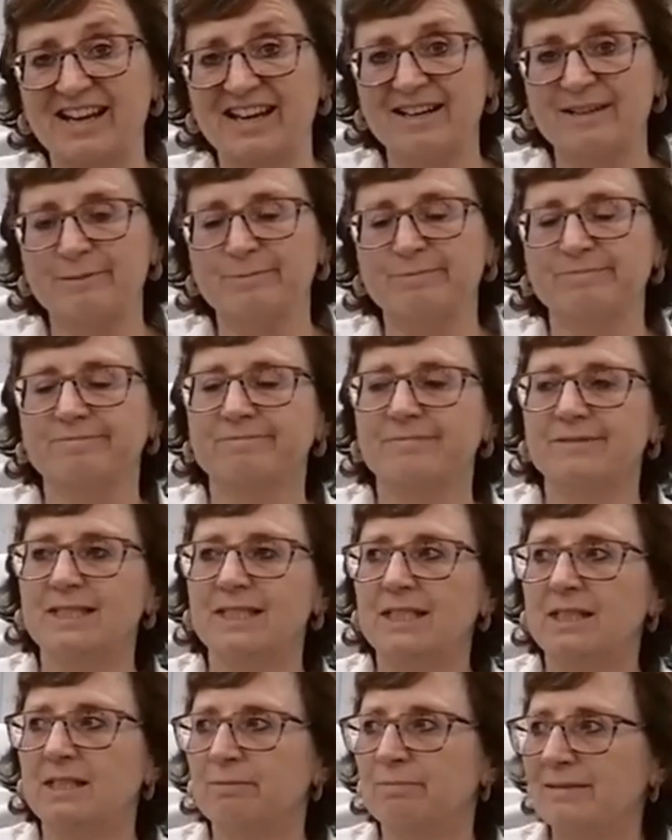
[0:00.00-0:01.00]
that.
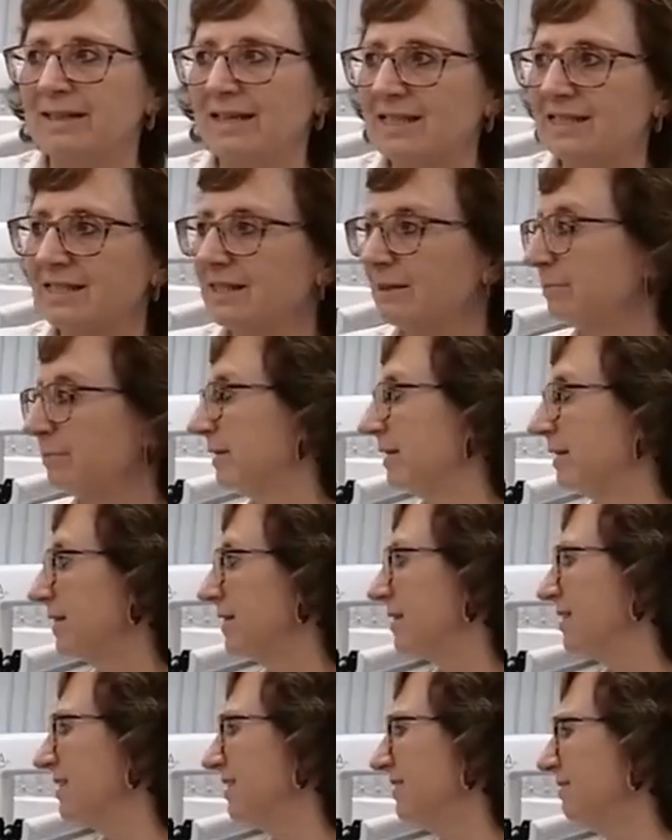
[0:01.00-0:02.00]
Plastic
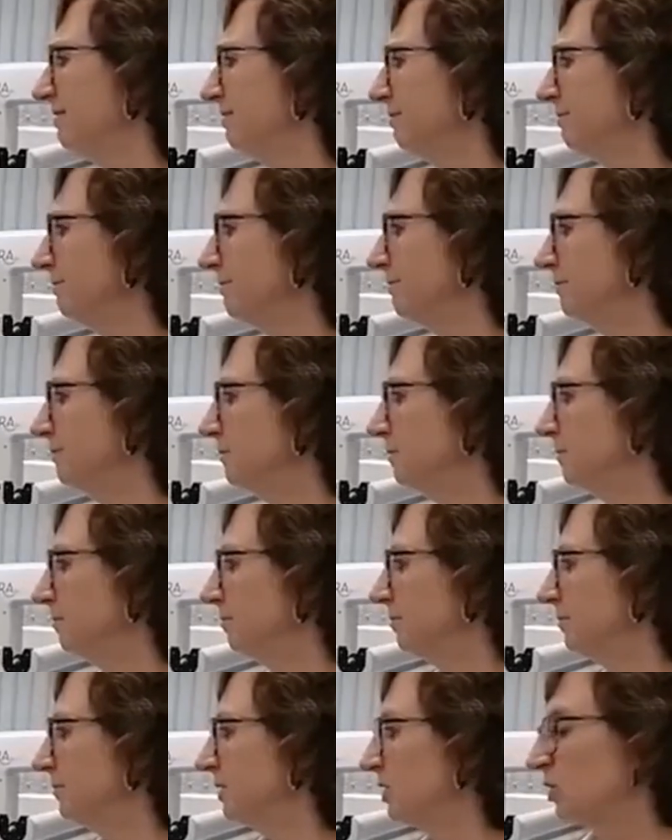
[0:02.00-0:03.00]
bits. Oh,
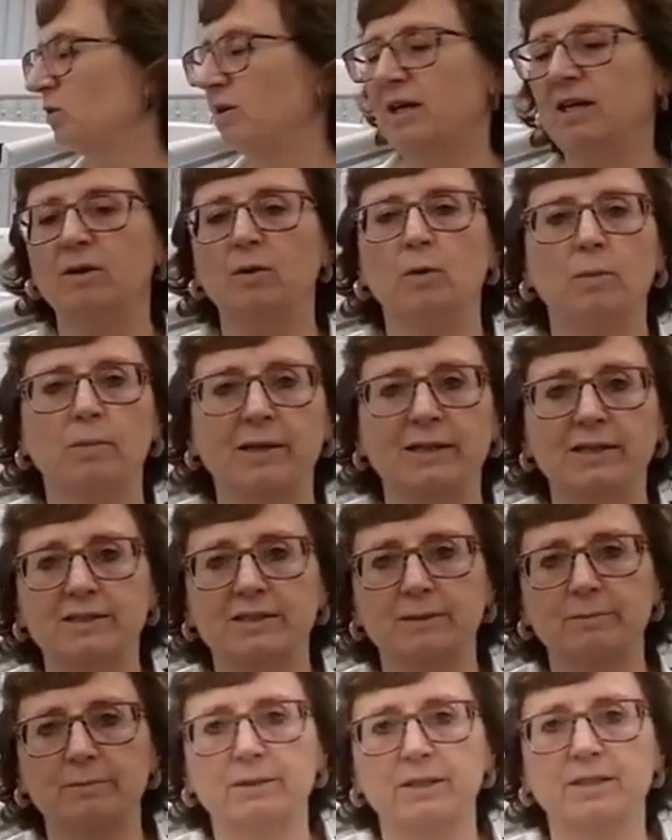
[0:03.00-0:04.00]
there's quite a lot of
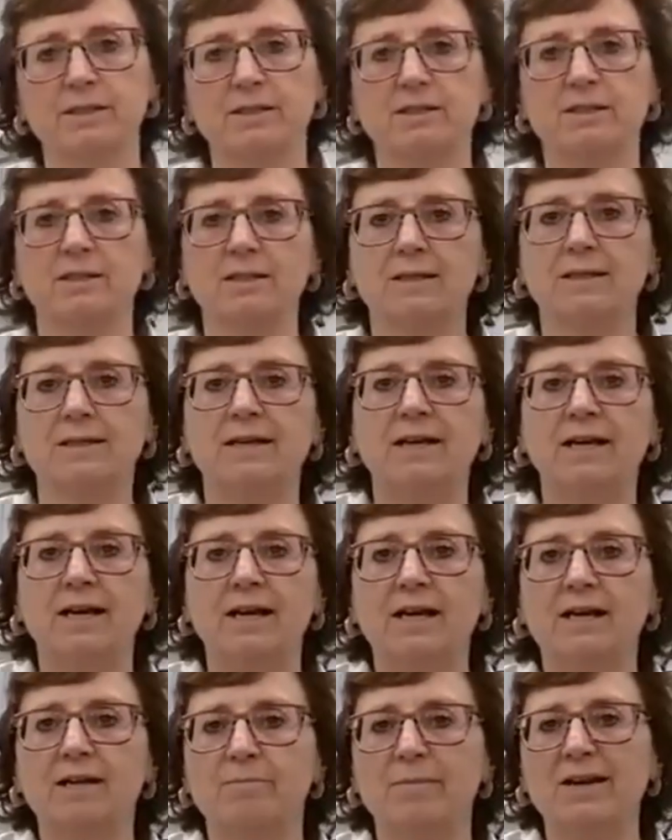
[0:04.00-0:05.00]
plastic bits.
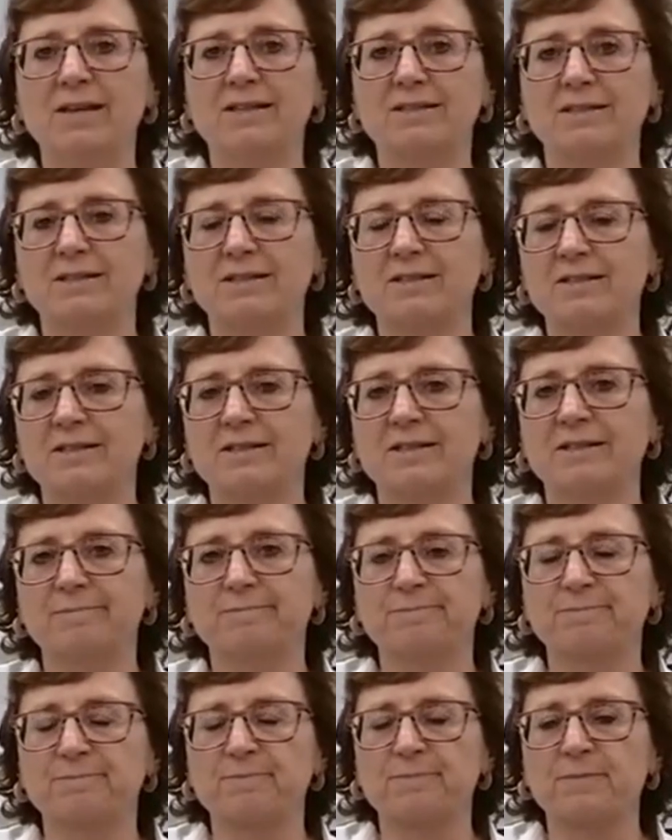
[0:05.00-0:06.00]
Amazing, isn't it?
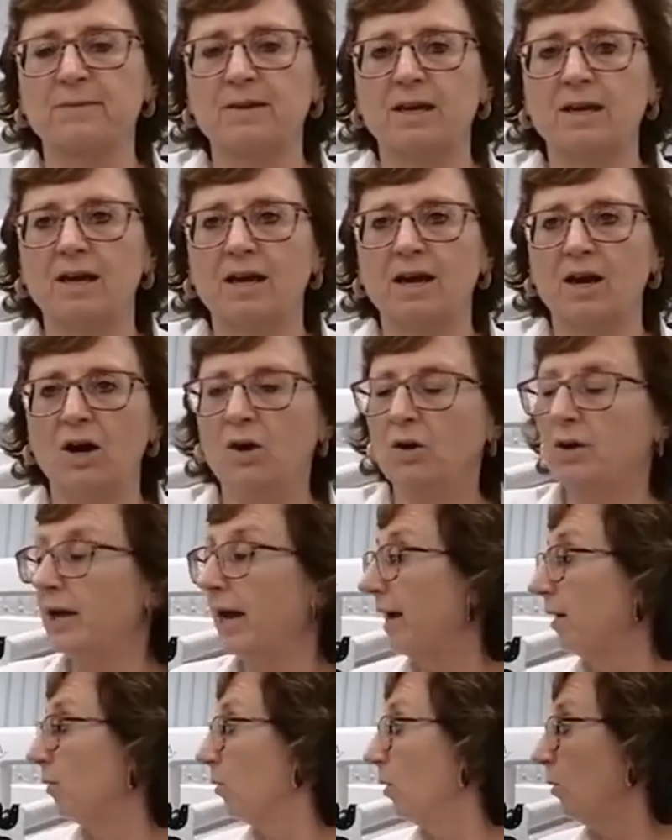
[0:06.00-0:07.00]

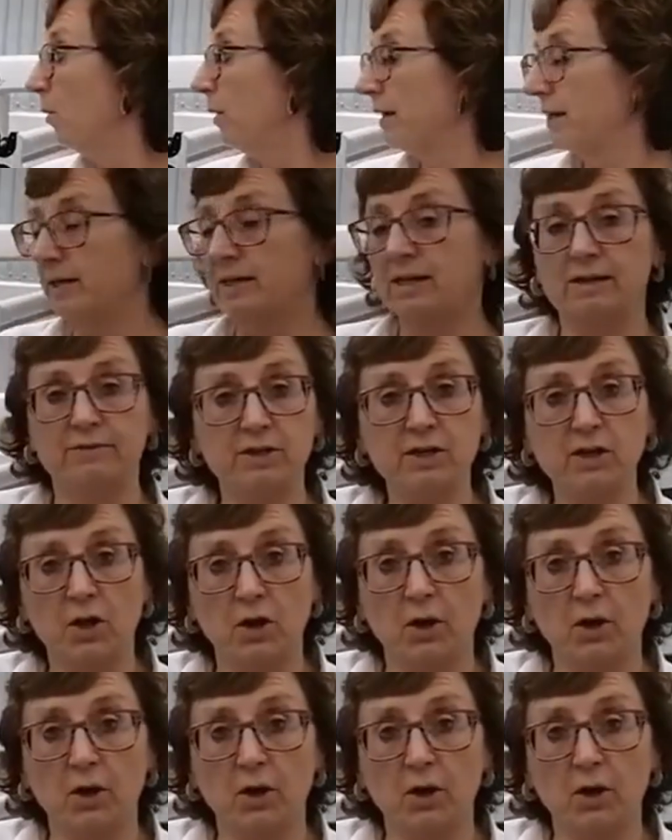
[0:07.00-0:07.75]
Okay, well, we're going to give it a